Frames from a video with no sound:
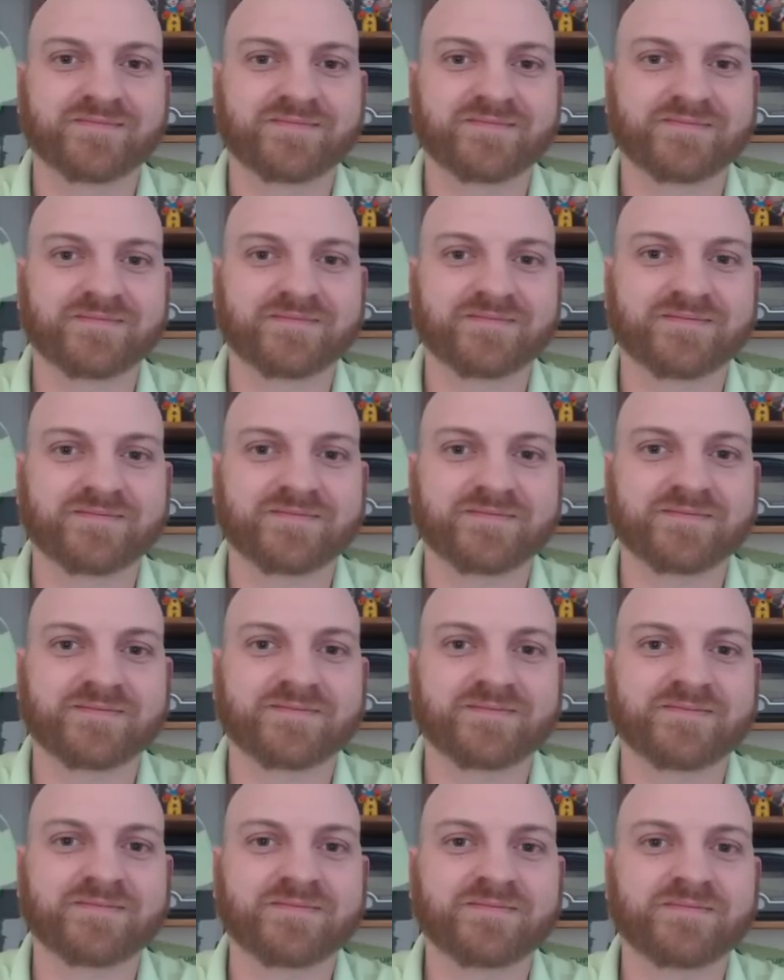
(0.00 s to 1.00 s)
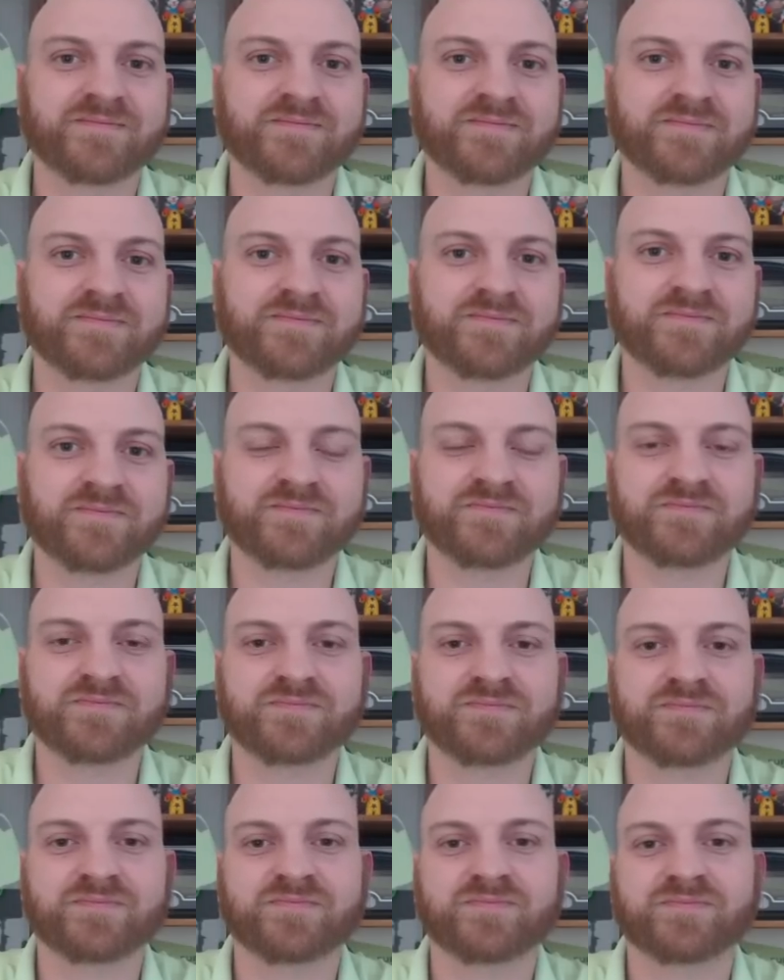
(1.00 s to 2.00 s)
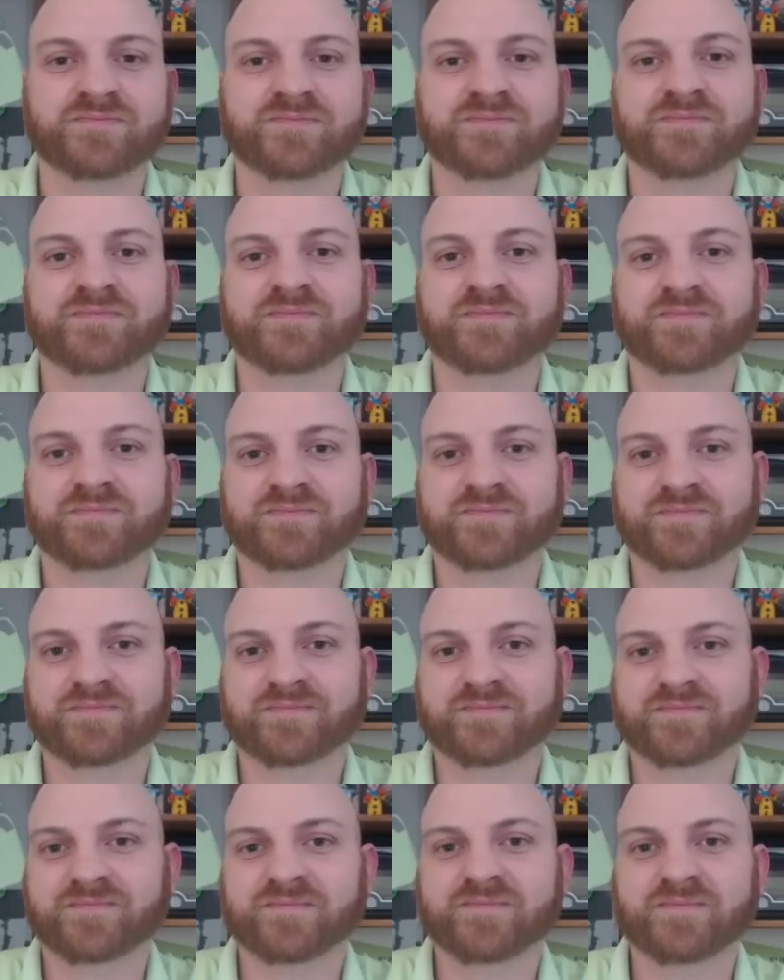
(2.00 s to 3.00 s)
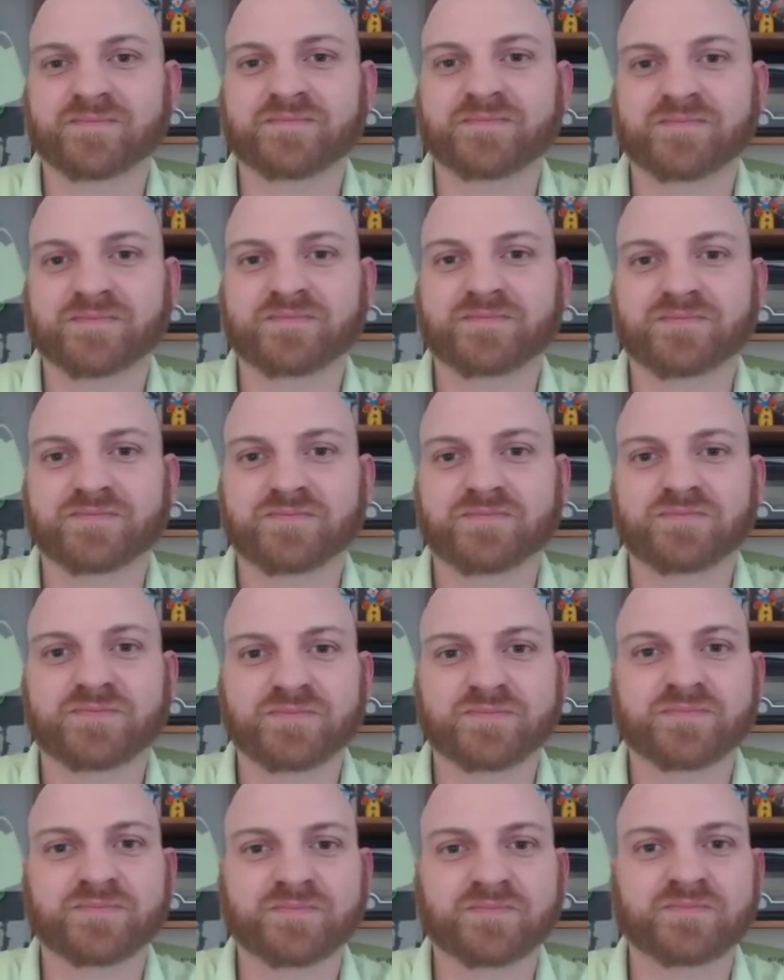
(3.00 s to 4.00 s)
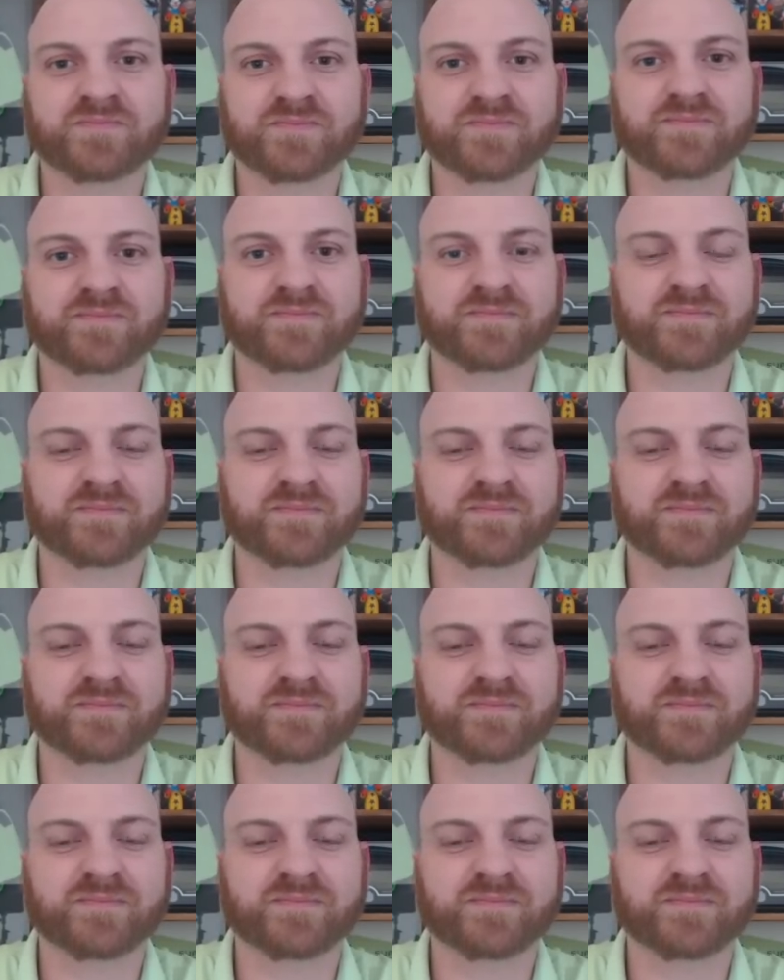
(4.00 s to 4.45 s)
(silent)